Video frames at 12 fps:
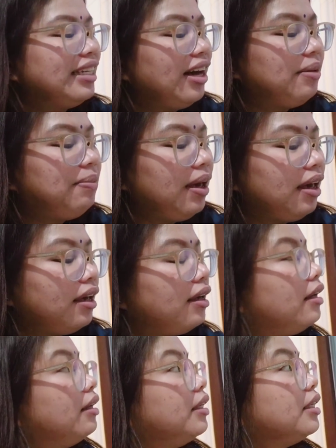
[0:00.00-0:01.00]
Ay, be,
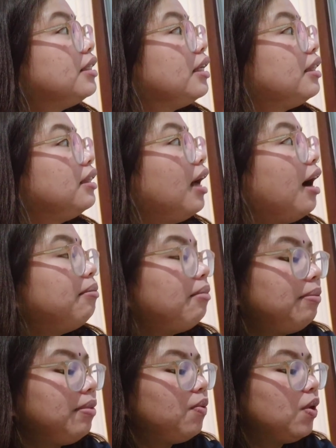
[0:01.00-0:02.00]
let's eat na.
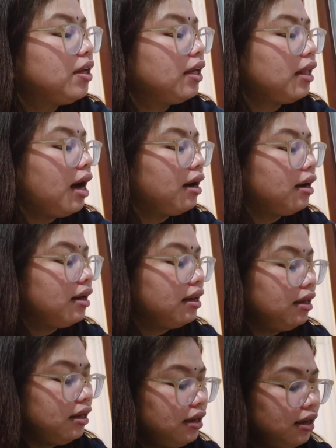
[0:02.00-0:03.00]
Mommy will get
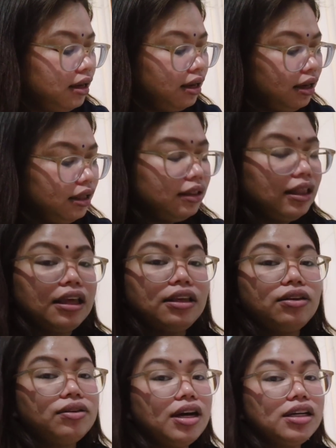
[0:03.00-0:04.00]
angry.
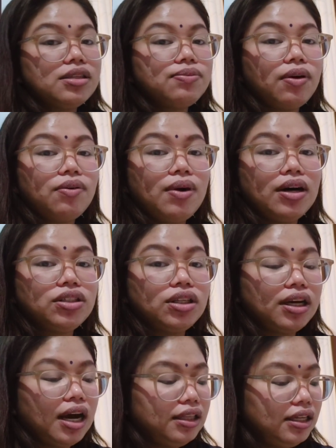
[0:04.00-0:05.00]
Thank you guys for
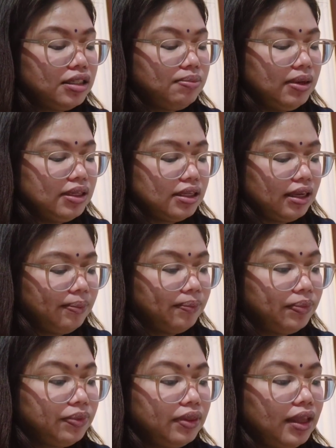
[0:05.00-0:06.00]
watching. Adi is busy.
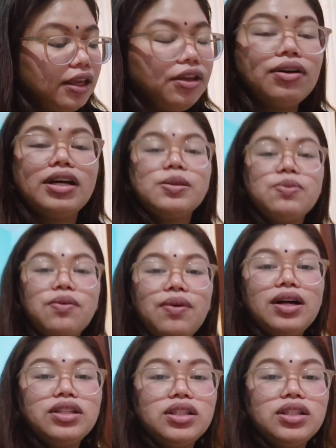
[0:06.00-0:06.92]
Thank you guys for